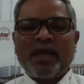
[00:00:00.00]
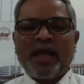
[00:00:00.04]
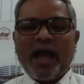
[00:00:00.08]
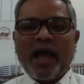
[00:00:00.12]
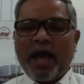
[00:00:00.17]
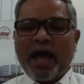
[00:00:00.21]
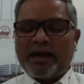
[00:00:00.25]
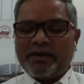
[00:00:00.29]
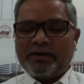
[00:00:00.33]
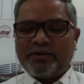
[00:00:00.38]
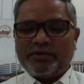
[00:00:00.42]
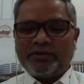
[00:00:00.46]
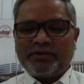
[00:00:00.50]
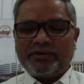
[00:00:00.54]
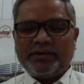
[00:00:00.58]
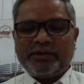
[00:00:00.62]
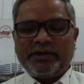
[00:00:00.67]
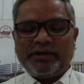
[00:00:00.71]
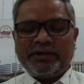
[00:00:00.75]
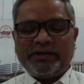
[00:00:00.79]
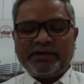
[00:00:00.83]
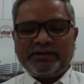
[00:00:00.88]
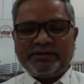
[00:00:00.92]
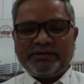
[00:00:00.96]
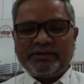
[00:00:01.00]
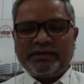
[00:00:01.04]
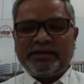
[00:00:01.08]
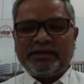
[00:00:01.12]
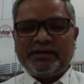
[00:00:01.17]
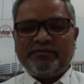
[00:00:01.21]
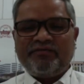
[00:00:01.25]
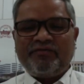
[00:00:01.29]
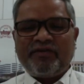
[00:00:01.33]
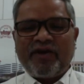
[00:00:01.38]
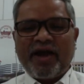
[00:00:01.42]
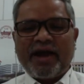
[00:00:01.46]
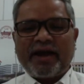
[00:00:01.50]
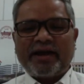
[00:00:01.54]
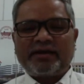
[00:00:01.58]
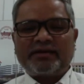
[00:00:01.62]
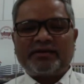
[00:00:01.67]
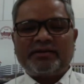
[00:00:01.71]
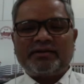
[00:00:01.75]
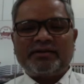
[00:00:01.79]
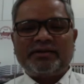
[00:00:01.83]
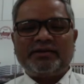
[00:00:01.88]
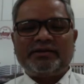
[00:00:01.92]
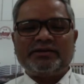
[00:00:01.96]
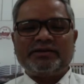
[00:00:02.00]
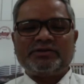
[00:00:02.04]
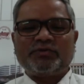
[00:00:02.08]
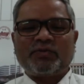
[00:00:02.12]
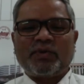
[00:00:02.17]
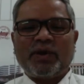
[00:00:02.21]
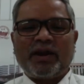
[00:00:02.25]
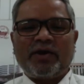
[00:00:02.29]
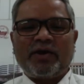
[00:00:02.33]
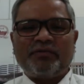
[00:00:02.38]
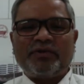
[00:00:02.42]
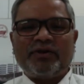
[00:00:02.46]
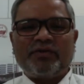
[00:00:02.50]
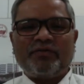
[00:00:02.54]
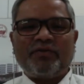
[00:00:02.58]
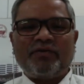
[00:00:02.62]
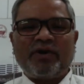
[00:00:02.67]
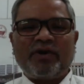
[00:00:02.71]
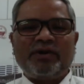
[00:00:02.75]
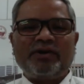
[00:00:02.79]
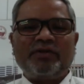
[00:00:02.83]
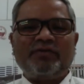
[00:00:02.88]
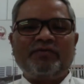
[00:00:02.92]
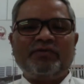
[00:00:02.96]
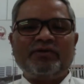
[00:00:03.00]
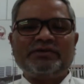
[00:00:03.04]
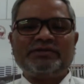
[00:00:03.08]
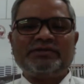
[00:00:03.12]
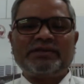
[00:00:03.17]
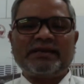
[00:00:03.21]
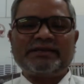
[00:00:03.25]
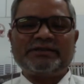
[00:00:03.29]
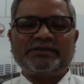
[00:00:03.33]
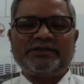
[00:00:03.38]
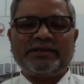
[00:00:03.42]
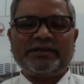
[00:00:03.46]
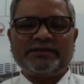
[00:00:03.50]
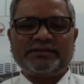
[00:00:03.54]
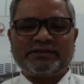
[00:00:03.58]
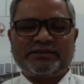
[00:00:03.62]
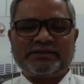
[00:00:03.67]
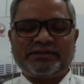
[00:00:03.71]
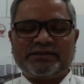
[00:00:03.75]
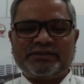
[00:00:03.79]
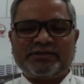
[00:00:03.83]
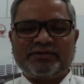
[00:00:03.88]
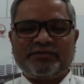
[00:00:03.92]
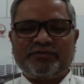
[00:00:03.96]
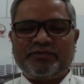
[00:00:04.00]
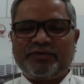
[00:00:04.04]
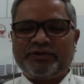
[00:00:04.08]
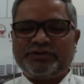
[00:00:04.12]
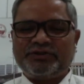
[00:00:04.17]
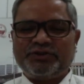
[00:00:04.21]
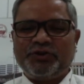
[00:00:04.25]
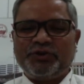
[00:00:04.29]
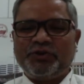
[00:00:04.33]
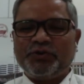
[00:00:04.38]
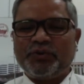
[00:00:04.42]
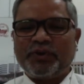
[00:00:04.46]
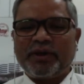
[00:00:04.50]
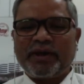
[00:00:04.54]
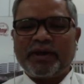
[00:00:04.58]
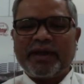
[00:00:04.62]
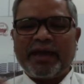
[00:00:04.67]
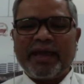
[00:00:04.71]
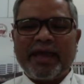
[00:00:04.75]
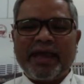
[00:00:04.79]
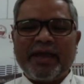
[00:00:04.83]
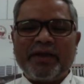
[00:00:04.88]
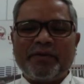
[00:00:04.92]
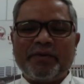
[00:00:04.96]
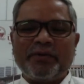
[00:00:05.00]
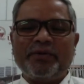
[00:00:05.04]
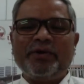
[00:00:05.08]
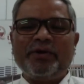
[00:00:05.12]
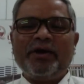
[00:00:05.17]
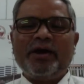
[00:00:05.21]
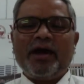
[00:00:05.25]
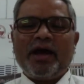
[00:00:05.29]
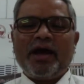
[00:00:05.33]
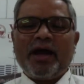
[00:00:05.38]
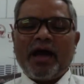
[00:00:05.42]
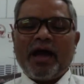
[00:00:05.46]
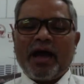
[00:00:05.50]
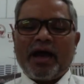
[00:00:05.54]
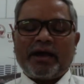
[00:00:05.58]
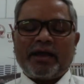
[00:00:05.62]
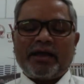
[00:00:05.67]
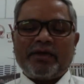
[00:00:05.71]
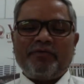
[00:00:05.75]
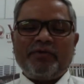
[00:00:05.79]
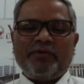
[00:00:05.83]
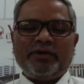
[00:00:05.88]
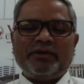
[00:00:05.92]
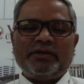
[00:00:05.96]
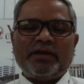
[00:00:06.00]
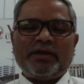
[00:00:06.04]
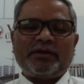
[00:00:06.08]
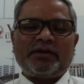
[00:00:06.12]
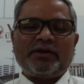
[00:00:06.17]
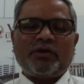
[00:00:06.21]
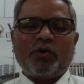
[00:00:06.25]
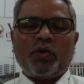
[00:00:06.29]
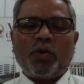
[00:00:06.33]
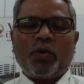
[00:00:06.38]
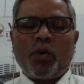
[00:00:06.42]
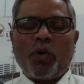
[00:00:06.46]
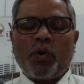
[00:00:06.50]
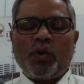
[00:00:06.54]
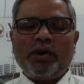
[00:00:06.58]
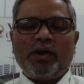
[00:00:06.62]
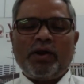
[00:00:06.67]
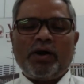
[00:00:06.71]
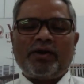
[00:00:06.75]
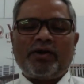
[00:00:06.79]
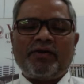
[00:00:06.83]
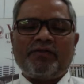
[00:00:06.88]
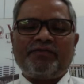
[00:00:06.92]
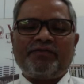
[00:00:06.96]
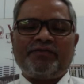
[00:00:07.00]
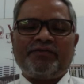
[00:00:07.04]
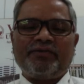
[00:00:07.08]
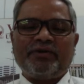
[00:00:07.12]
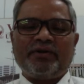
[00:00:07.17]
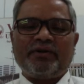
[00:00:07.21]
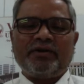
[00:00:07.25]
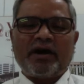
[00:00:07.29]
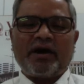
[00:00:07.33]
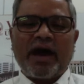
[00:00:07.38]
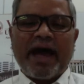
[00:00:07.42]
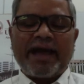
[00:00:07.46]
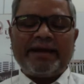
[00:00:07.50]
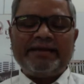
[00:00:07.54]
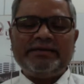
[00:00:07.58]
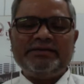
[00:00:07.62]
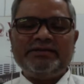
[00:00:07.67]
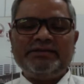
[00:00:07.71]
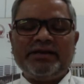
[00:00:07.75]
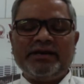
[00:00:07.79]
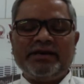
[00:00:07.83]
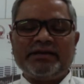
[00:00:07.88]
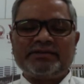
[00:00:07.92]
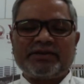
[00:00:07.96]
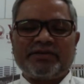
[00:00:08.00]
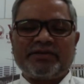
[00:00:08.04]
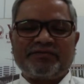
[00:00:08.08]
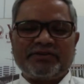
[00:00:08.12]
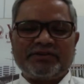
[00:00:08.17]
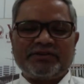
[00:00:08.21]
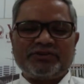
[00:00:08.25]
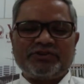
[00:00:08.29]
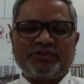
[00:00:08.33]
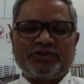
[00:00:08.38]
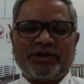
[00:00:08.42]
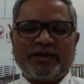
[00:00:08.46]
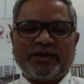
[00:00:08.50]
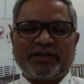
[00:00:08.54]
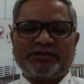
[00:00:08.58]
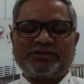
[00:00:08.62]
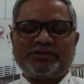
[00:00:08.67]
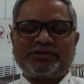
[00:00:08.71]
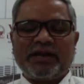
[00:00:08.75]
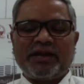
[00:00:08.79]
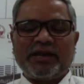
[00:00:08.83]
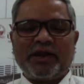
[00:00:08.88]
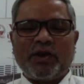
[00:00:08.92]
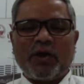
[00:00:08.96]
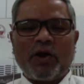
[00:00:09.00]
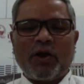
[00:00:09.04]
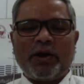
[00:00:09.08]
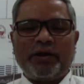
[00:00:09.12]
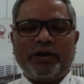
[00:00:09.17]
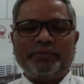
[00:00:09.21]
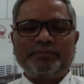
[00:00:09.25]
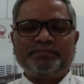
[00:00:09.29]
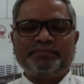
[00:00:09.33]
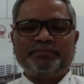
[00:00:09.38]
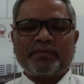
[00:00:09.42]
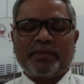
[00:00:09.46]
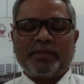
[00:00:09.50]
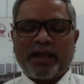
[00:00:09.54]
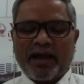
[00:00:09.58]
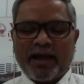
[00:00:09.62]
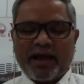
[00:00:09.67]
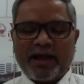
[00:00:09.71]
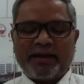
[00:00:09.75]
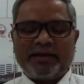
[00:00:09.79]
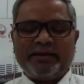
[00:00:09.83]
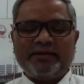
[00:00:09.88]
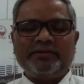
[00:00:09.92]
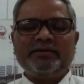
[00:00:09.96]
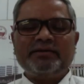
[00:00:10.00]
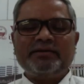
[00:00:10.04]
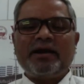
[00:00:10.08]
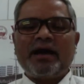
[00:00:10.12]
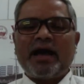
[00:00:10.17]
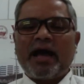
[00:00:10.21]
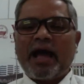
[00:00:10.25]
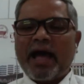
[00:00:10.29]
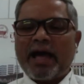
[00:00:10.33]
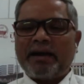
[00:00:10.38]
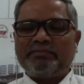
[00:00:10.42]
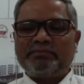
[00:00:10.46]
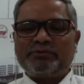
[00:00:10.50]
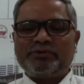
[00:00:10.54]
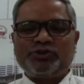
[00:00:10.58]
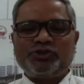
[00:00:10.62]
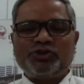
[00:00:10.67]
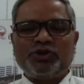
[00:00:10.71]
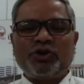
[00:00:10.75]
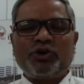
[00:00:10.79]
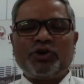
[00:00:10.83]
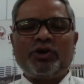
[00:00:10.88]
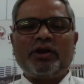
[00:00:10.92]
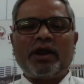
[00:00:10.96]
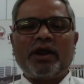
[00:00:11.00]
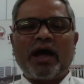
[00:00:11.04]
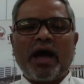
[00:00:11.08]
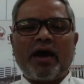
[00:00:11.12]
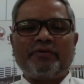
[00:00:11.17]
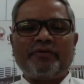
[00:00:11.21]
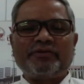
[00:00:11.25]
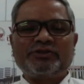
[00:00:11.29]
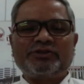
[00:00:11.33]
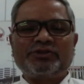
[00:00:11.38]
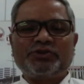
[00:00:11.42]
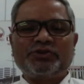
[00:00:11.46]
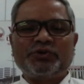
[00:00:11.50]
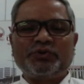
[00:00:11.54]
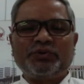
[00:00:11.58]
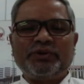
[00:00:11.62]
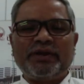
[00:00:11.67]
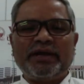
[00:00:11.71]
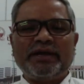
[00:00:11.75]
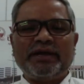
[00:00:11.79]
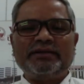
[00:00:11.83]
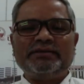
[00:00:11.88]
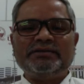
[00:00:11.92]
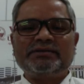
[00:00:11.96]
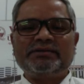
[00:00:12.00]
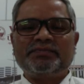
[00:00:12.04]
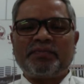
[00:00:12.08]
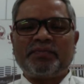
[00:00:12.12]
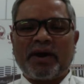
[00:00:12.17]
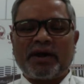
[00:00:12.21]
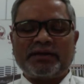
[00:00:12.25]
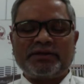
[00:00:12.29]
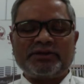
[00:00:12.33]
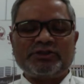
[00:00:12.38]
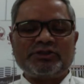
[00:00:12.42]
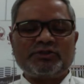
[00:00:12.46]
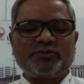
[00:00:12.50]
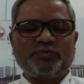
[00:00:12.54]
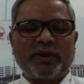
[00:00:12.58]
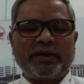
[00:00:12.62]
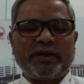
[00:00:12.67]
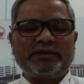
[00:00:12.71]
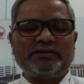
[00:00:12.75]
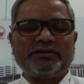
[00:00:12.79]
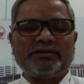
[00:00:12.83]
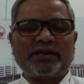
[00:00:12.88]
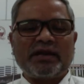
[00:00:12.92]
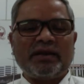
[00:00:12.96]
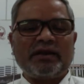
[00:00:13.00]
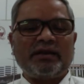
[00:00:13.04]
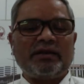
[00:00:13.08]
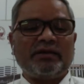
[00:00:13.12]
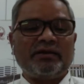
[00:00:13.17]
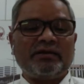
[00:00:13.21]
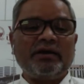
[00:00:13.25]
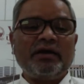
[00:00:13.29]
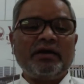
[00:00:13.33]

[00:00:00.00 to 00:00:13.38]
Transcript: And in fact, it is one of the wonderful sessions which you gave, giving that a whole lot of ideas of international law. And I'm sure our students, participants, and